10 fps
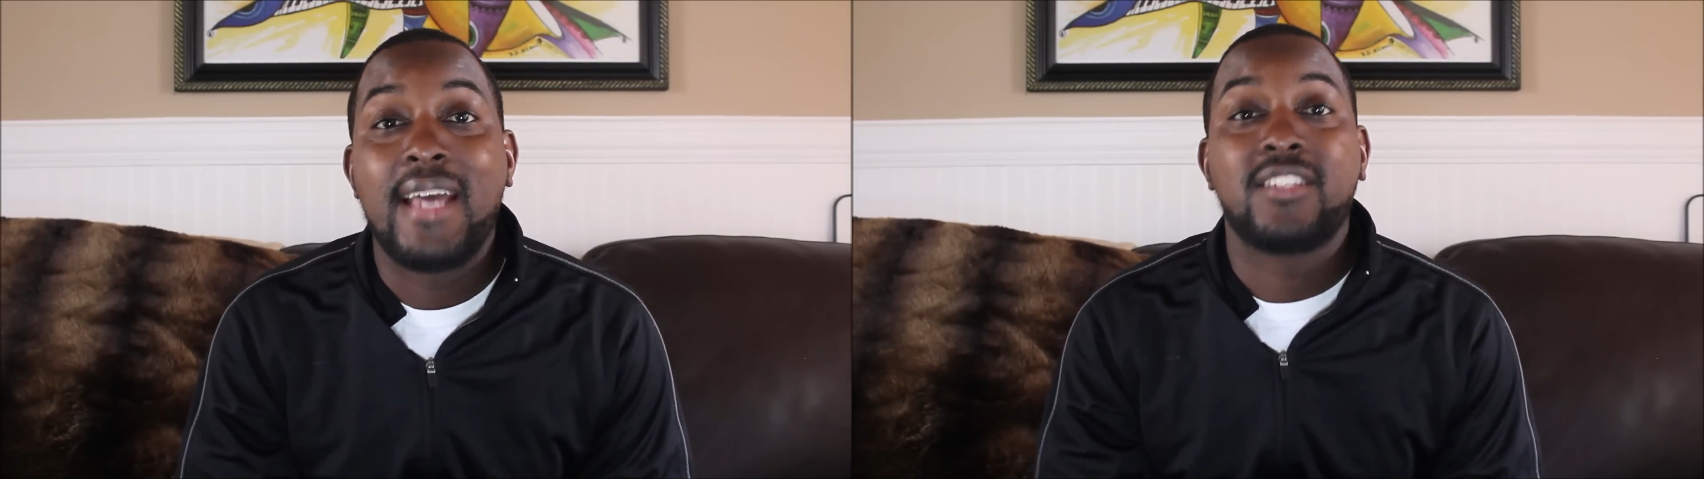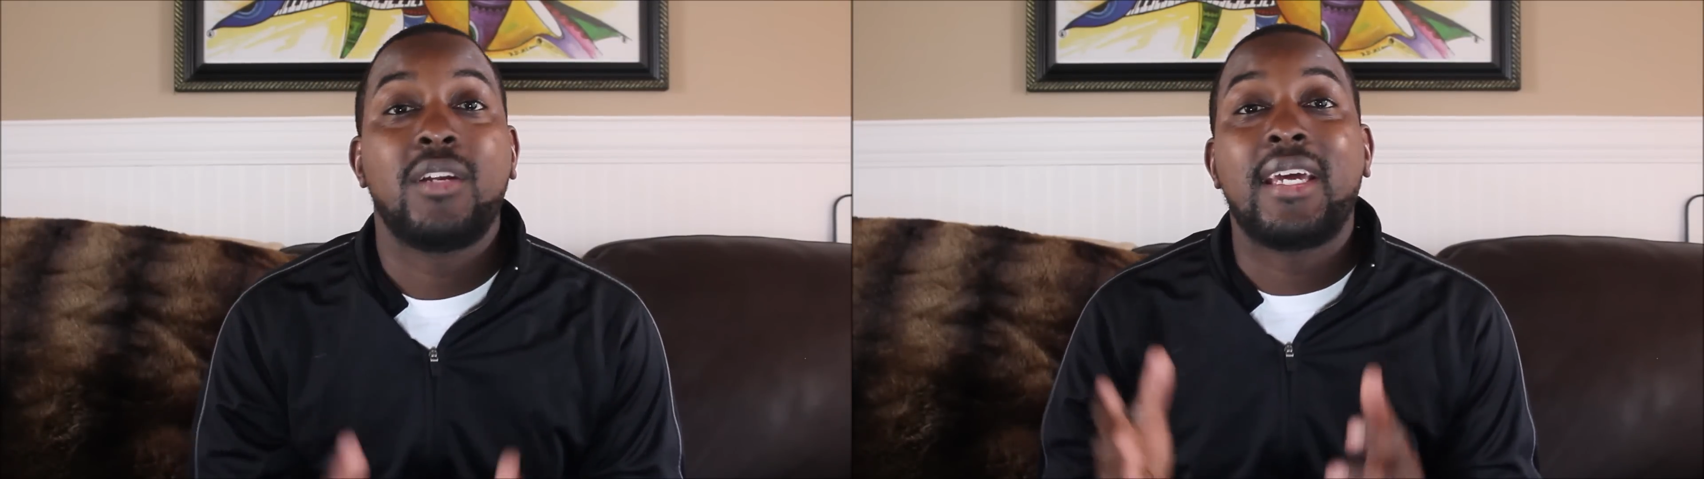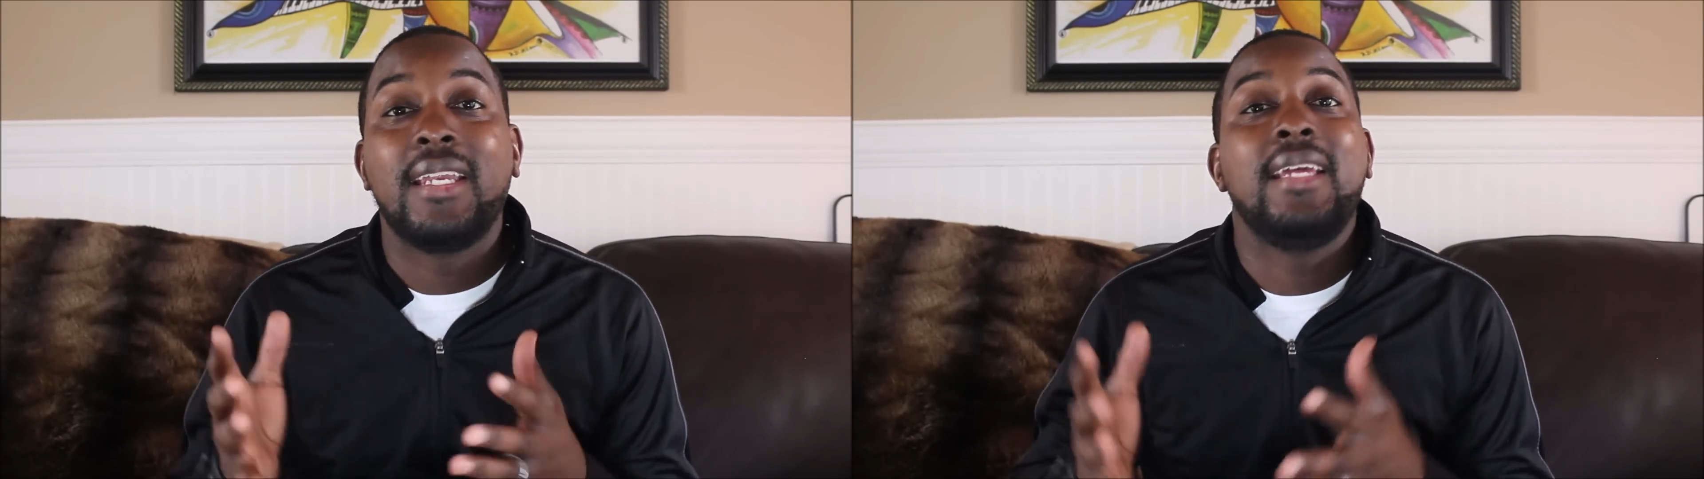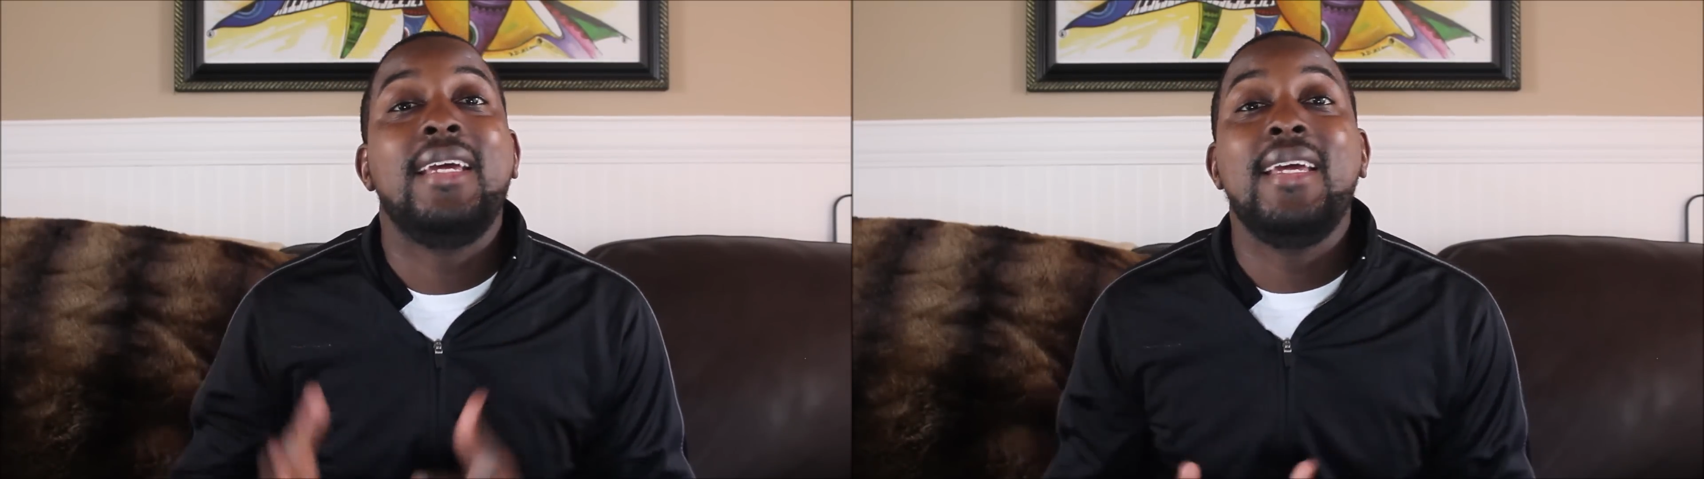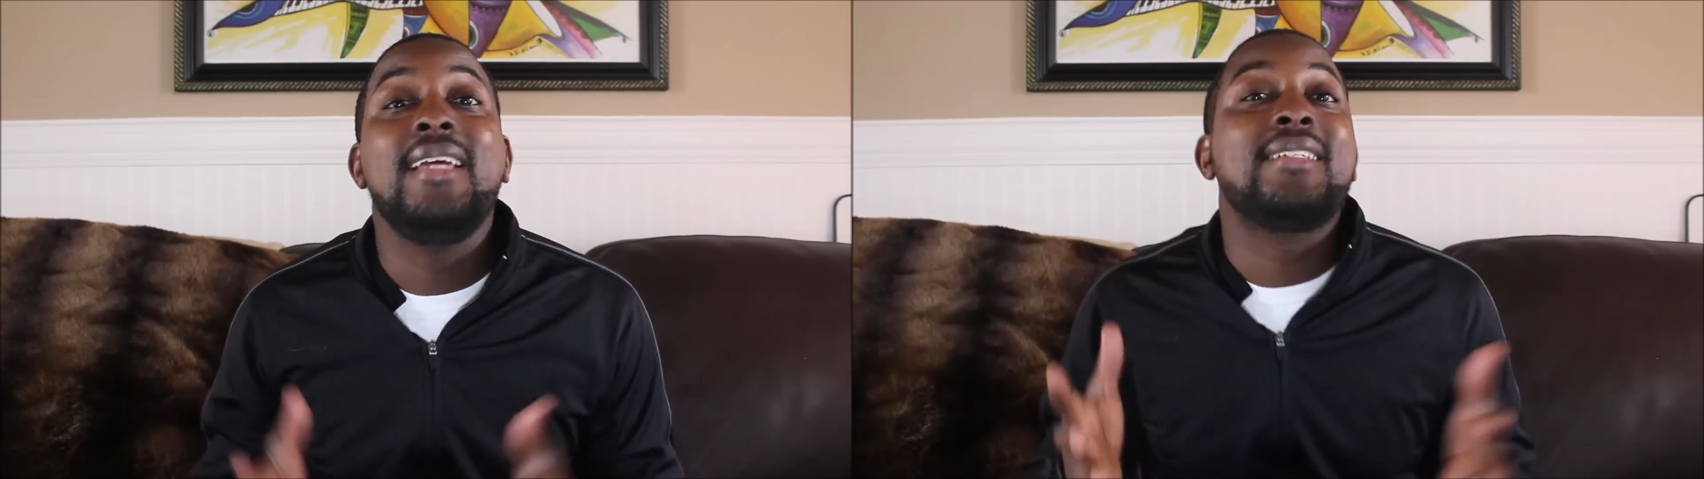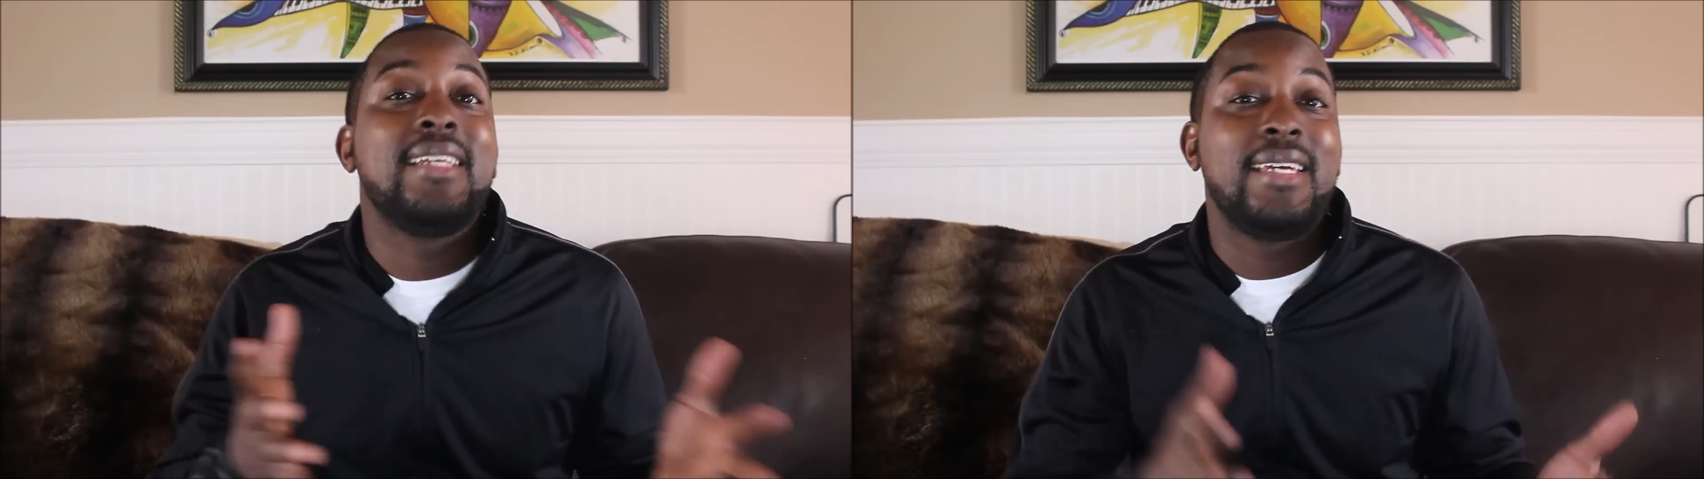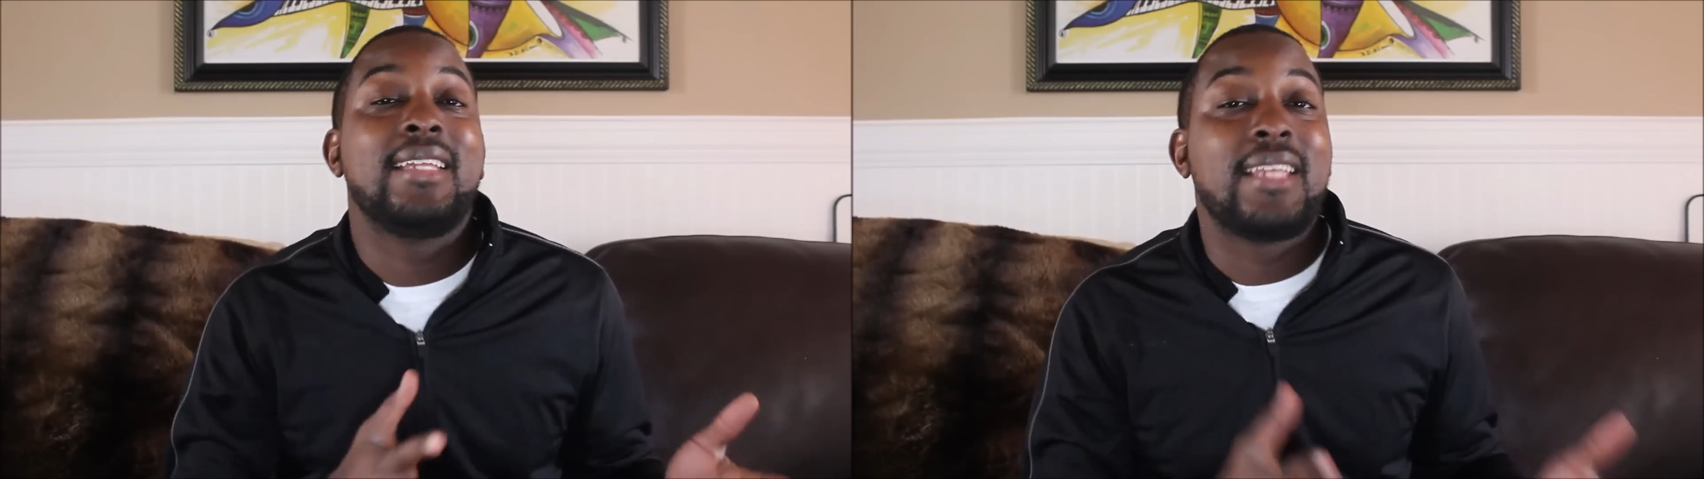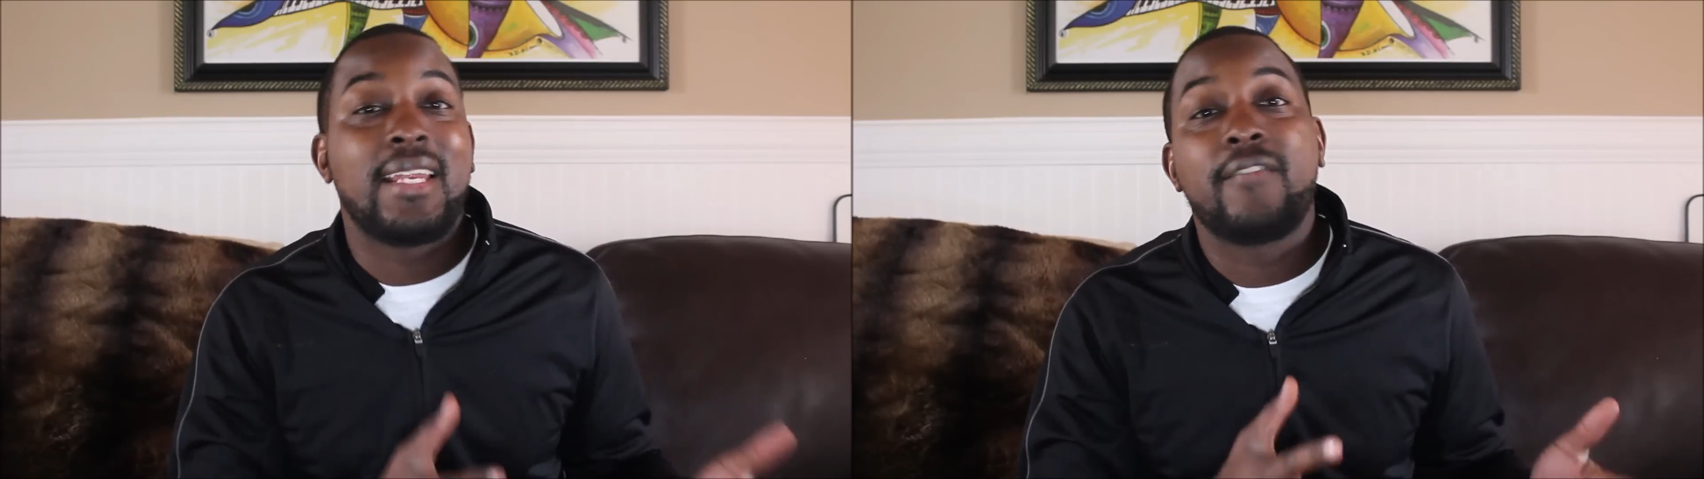and so they can easily get that